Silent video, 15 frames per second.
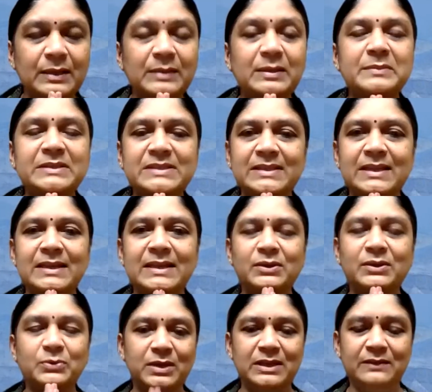Namaste
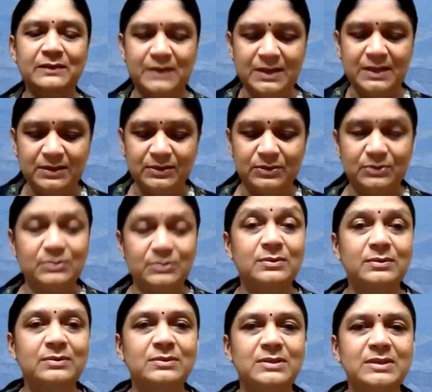and good evening,
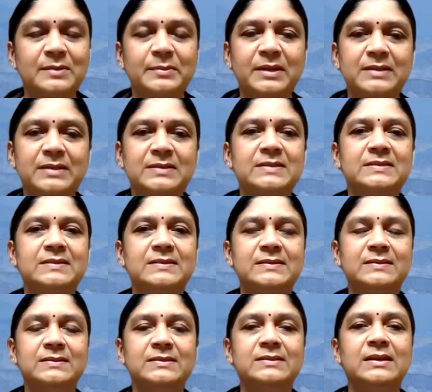dear brothers and
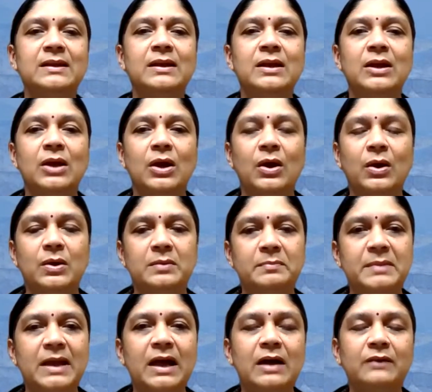sisters. On
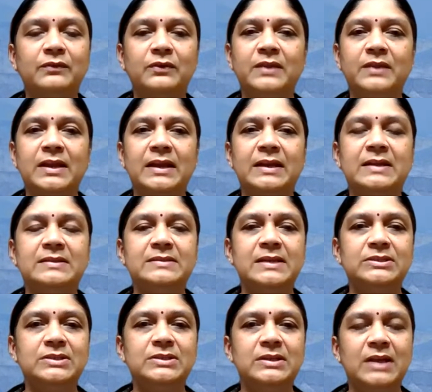behalf of the Indian
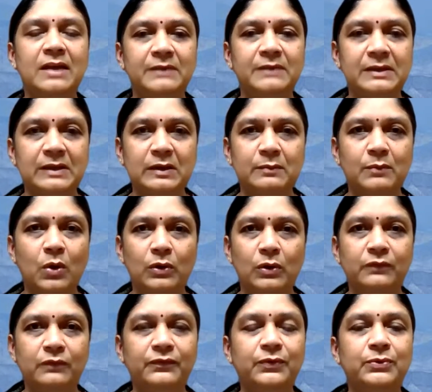section, I welcome all
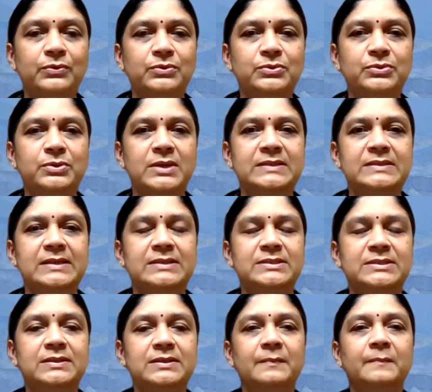of you to today's
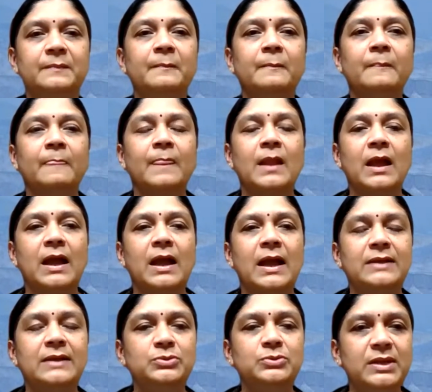session.
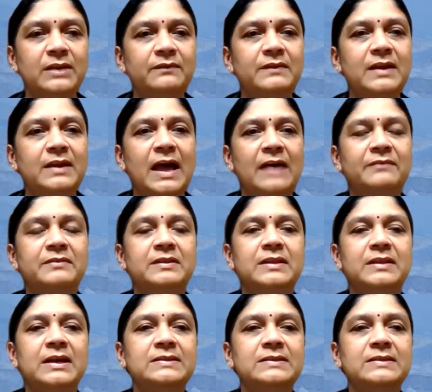And today we have with
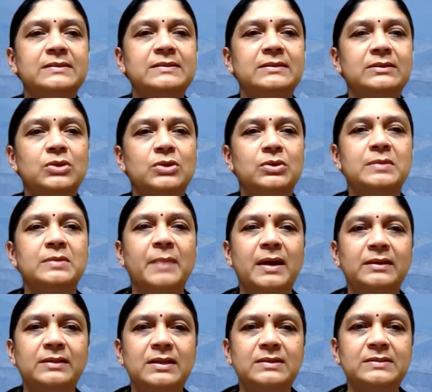us Dr.
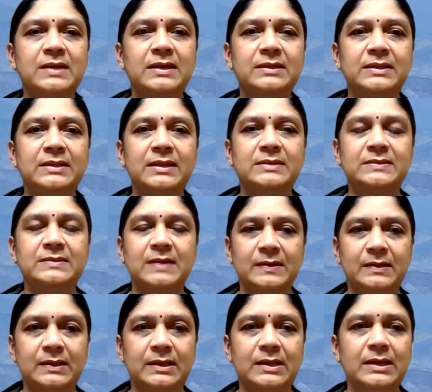Partha
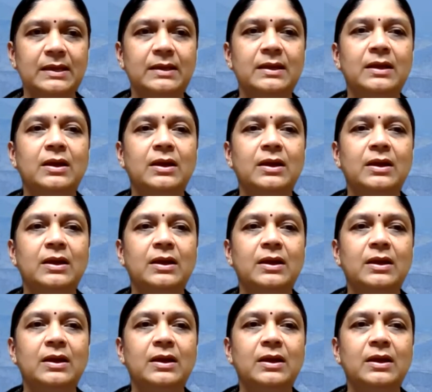Sarangi.